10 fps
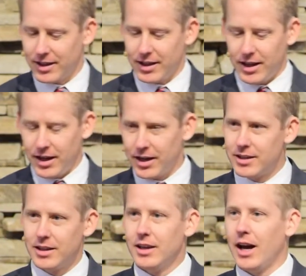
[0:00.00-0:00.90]
And
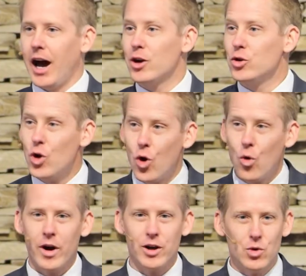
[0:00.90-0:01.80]
I don't know
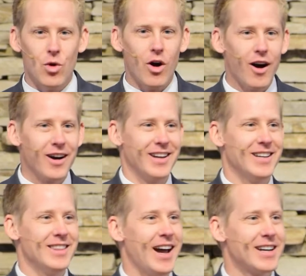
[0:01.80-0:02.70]
where you are in
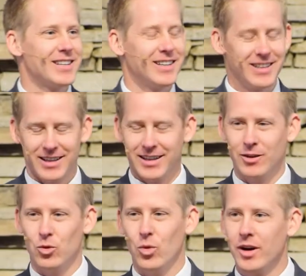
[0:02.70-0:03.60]
that
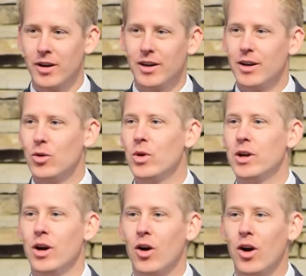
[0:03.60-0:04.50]
and where we
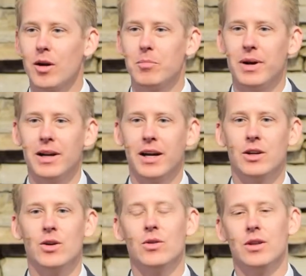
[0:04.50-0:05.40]
are, but I
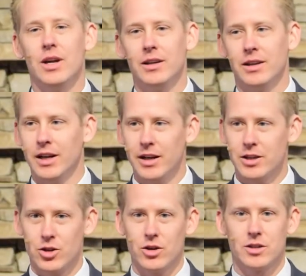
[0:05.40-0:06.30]
know that in any
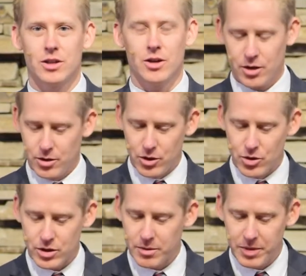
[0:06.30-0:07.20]
church, there are
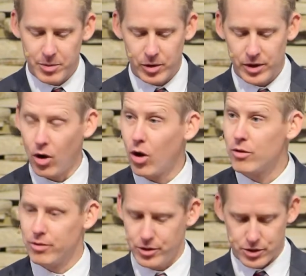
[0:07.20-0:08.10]
usually people in all of
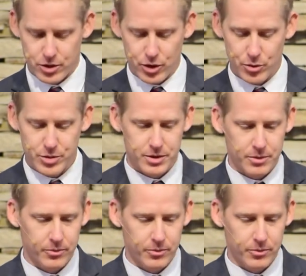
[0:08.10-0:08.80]
those groups.